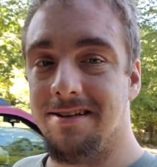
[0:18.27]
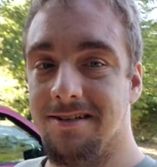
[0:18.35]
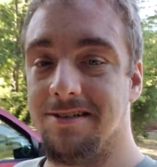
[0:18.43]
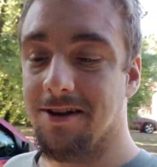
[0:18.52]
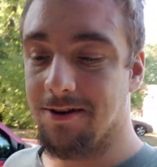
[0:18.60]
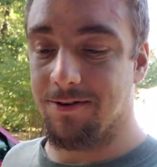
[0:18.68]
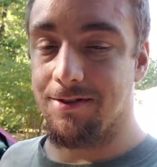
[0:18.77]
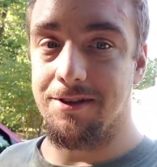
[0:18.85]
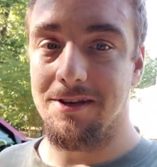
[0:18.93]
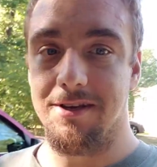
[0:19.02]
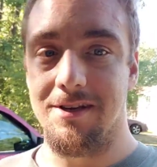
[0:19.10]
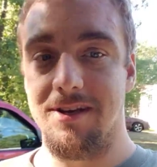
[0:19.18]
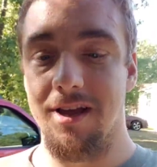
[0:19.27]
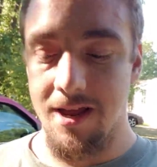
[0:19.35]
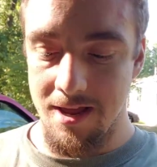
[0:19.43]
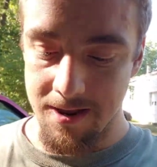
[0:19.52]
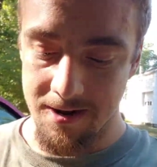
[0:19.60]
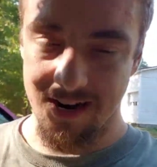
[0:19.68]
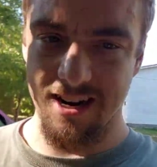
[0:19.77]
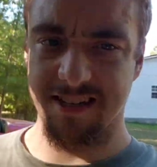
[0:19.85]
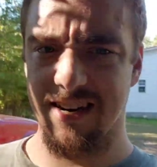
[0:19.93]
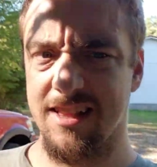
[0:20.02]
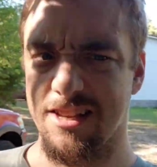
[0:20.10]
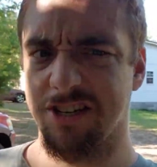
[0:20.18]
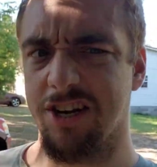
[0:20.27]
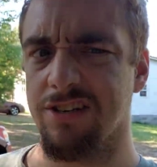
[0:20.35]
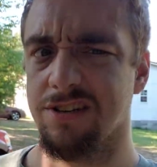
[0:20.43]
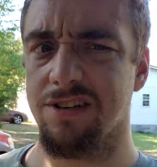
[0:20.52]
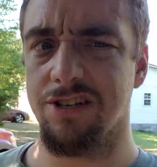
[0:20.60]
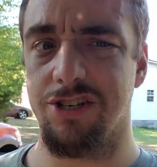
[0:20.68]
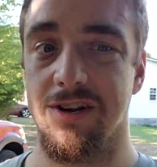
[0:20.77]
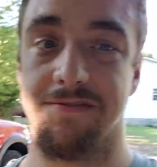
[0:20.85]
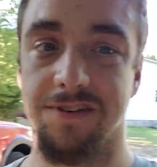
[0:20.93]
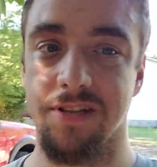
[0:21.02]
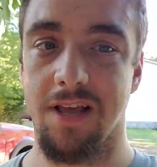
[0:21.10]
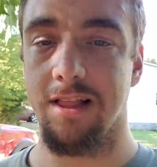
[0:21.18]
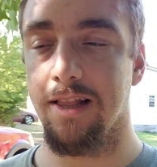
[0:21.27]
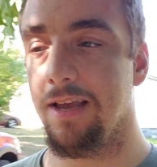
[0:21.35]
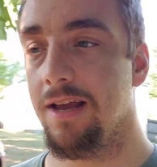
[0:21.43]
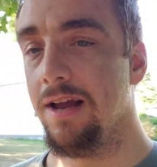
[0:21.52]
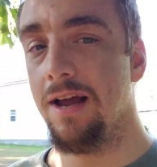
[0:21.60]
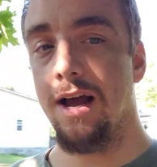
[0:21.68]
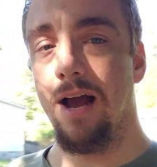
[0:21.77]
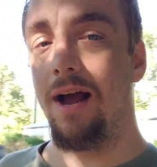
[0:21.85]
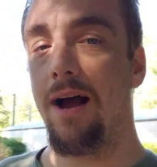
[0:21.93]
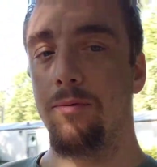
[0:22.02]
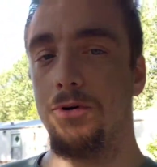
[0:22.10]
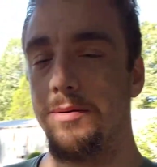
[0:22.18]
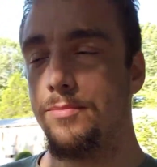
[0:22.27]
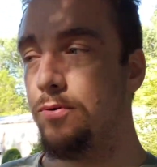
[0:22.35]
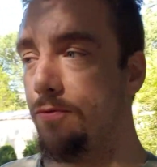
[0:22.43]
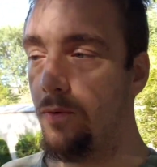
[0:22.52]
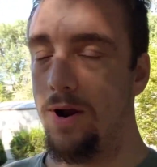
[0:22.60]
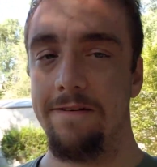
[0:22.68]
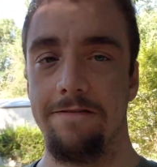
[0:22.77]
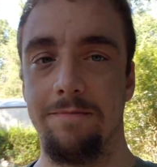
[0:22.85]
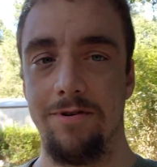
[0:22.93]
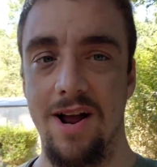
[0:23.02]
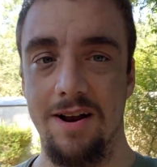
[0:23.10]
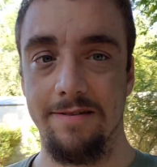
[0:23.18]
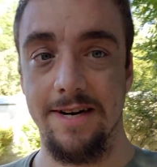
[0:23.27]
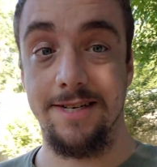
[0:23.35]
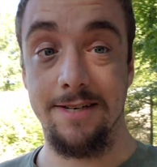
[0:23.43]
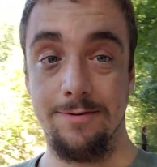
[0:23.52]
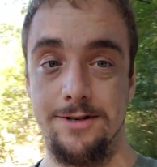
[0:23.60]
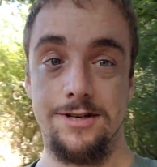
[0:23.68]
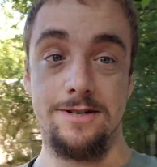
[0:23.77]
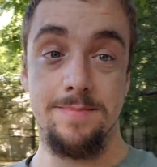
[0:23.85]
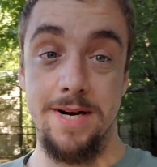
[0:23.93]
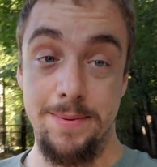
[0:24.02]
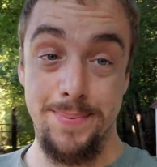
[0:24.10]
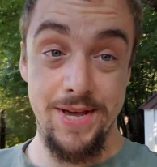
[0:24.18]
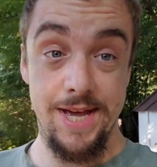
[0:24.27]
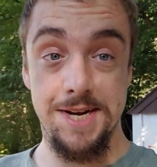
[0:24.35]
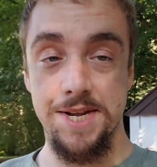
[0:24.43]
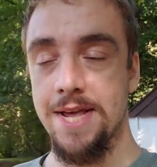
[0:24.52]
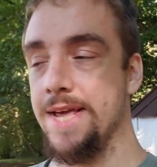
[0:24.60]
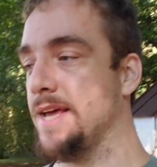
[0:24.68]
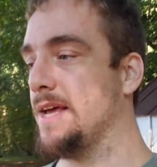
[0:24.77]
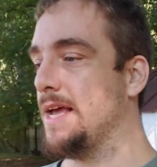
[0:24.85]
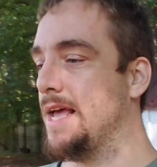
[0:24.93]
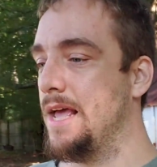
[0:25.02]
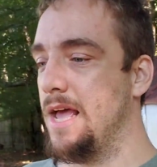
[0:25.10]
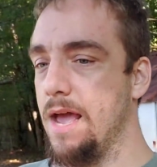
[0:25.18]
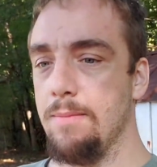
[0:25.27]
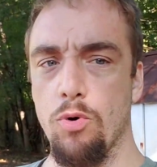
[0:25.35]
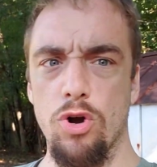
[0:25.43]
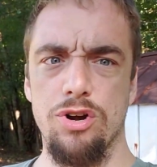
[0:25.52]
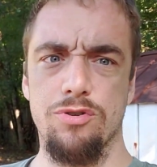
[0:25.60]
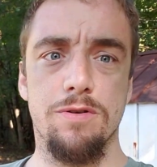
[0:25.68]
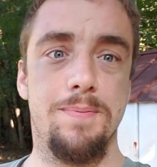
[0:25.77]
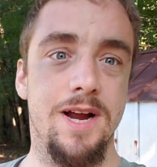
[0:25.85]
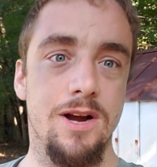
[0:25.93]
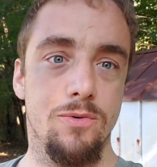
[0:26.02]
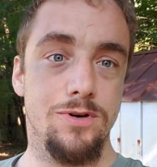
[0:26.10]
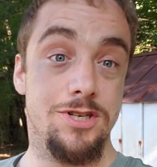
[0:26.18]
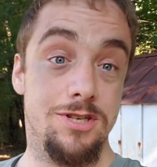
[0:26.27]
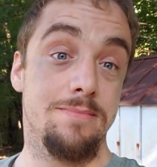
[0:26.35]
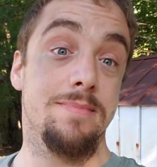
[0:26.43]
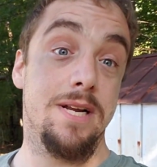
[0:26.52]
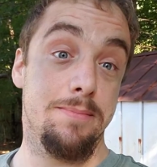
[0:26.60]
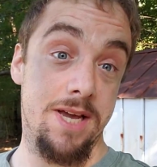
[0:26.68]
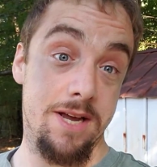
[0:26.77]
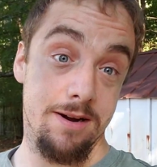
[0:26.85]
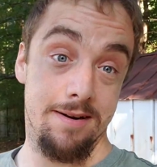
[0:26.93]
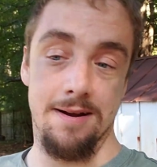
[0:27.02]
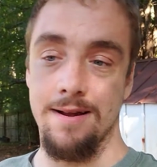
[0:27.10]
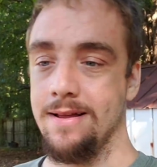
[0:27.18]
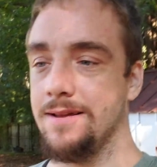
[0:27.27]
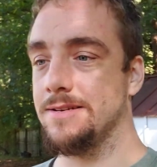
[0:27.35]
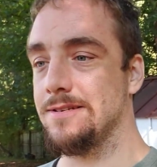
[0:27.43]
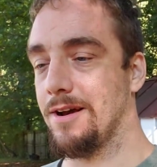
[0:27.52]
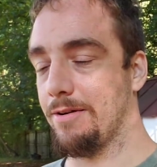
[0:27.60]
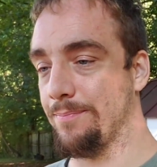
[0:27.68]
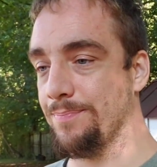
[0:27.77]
So the content of the channel is going to shift slightly. We're going to move away from drag racing, which is a money pit, and more into repair, which is a money maker. So